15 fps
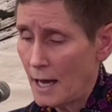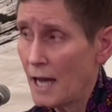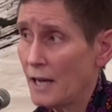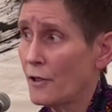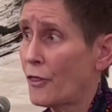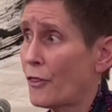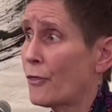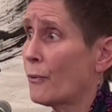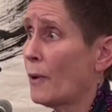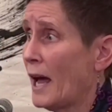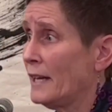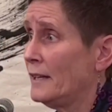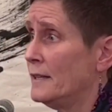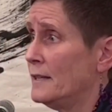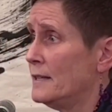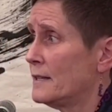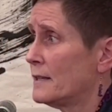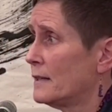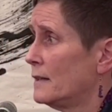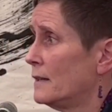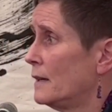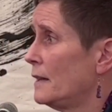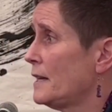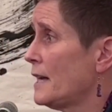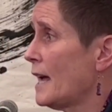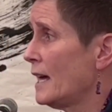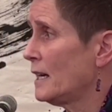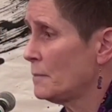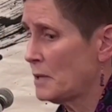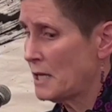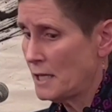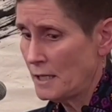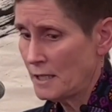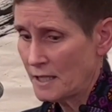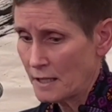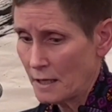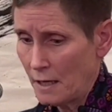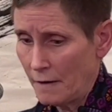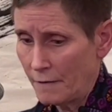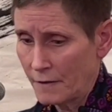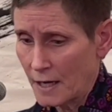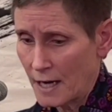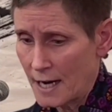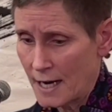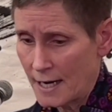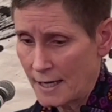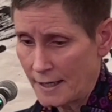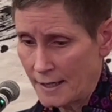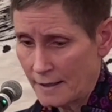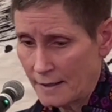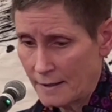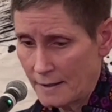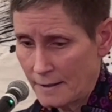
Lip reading: and threatened the enemies of God.